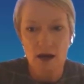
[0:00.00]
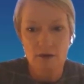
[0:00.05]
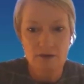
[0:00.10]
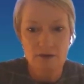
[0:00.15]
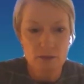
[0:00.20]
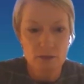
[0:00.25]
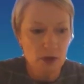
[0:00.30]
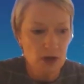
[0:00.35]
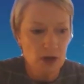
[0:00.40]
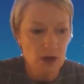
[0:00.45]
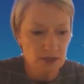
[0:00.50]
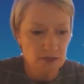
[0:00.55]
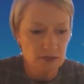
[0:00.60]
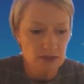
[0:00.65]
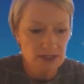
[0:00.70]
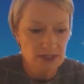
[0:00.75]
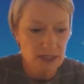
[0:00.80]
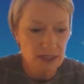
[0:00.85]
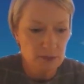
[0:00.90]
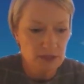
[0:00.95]
from binding
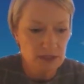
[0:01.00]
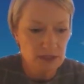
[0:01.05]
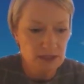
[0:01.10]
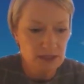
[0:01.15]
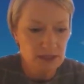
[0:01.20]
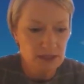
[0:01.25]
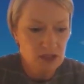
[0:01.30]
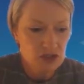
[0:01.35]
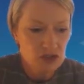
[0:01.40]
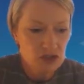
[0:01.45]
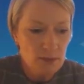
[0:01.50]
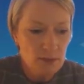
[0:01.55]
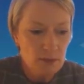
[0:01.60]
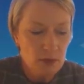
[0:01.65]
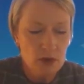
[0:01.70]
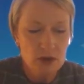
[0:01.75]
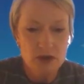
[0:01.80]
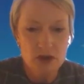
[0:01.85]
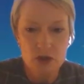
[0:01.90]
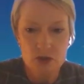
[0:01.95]
receptors. And a trap
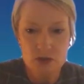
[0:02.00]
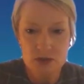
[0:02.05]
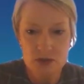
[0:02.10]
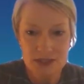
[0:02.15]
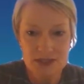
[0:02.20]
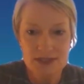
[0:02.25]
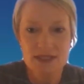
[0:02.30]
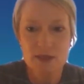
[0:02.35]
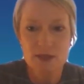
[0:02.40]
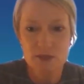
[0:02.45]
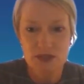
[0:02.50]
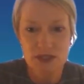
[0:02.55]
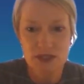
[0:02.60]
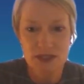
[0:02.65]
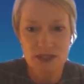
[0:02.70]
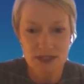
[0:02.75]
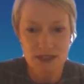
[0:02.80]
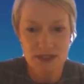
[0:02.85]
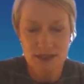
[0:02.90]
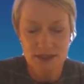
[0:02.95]
molecule conceptually
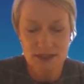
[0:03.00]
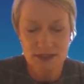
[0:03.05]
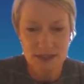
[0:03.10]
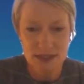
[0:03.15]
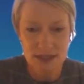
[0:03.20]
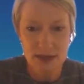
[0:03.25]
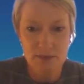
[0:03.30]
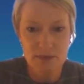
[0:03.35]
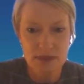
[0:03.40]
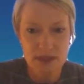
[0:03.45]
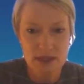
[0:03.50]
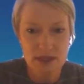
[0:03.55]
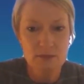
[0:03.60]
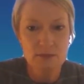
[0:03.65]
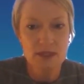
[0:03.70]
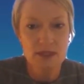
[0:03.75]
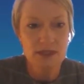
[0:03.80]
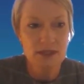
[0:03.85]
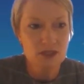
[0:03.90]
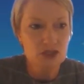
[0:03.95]
does the same thing,
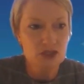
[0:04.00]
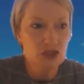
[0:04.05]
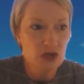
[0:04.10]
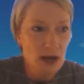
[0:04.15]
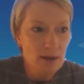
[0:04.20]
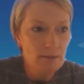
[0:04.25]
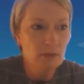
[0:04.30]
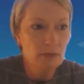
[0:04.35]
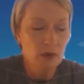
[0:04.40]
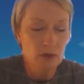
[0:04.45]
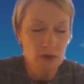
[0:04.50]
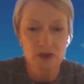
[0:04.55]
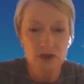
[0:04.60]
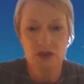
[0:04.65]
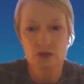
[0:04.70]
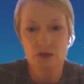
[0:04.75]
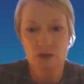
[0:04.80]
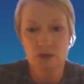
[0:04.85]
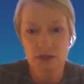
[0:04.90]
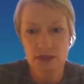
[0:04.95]
but the trap
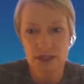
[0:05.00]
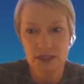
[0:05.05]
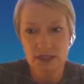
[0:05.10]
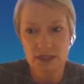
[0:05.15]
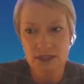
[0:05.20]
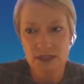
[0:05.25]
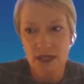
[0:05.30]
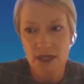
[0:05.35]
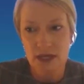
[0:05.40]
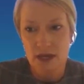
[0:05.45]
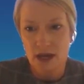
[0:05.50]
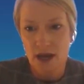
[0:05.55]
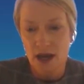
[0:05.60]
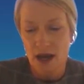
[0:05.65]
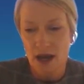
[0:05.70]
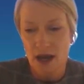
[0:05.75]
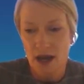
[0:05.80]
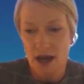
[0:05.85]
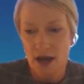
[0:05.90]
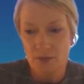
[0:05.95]
molecule is
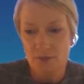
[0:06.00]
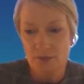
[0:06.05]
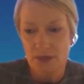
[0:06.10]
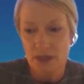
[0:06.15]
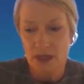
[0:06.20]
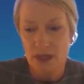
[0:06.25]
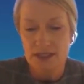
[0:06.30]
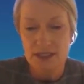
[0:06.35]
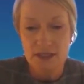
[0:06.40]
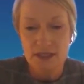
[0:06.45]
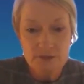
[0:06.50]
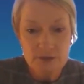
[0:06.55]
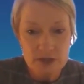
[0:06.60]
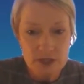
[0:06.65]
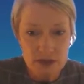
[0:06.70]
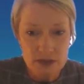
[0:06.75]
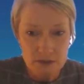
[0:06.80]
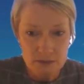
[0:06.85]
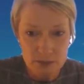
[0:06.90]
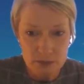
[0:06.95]
a
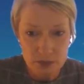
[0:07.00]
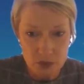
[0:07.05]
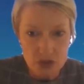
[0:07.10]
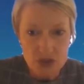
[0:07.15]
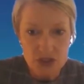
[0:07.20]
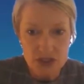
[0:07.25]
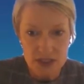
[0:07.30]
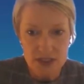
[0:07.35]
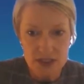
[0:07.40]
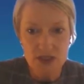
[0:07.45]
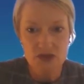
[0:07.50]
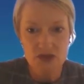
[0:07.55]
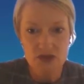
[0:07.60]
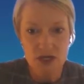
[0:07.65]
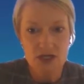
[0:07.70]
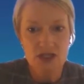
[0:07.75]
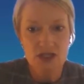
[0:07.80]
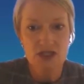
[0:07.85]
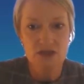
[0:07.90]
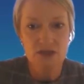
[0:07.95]
different protein
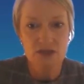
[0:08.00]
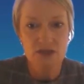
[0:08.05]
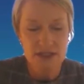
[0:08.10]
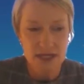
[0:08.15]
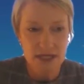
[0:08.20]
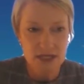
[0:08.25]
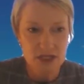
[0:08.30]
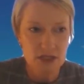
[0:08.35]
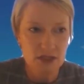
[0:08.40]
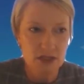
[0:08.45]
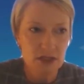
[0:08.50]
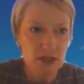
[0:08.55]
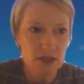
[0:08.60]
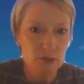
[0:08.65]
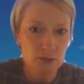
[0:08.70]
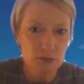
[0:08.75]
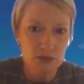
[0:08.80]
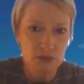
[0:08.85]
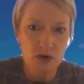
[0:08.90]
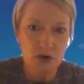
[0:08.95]
structure. It's actually
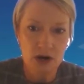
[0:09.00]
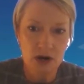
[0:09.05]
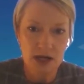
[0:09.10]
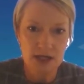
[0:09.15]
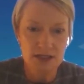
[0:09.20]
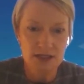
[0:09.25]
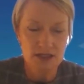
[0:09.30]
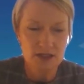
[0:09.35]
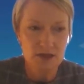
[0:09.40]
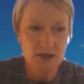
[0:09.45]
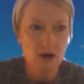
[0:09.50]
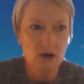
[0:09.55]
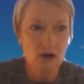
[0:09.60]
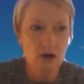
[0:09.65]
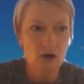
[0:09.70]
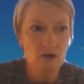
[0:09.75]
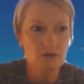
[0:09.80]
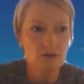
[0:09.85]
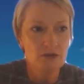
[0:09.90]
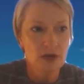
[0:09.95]
comprised
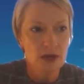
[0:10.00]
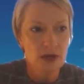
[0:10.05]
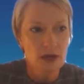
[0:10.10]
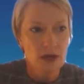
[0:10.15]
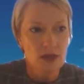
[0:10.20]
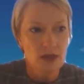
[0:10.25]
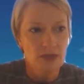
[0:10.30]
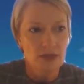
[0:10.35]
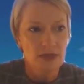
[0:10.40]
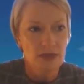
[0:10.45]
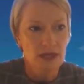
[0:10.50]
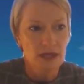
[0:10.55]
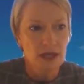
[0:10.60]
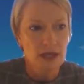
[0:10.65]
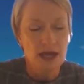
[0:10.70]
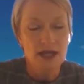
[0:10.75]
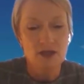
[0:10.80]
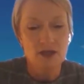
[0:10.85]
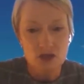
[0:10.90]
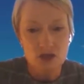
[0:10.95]
of
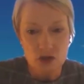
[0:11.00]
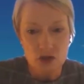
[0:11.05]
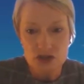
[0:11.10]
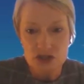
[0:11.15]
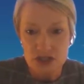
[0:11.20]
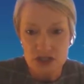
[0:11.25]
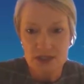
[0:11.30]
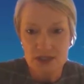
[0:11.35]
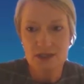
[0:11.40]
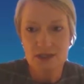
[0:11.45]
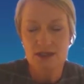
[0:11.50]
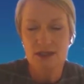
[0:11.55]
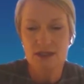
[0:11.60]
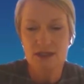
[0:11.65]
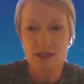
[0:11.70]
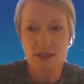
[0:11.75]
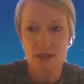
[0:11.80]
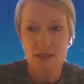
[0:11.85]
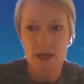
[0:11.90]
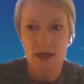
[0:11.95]
the
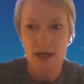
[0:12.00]
endogenous